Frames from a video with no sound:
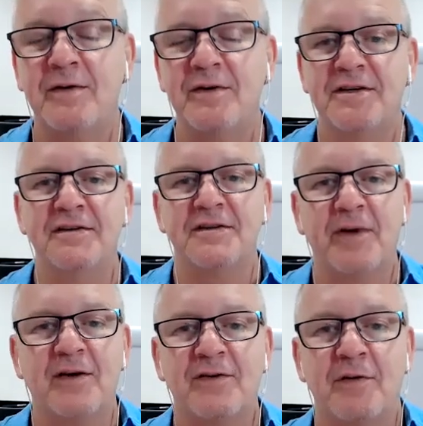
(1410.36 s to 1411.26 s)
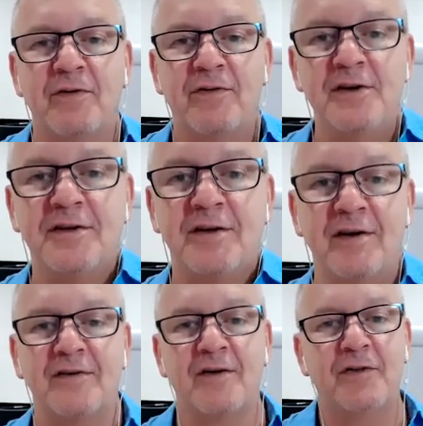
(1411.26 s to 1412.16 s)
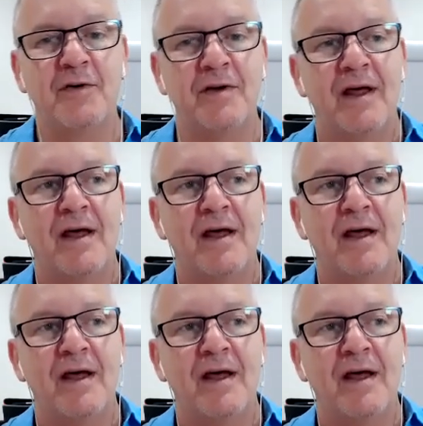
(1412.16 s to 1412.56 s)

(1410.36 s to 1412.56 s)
to her since because I refused to, because I thought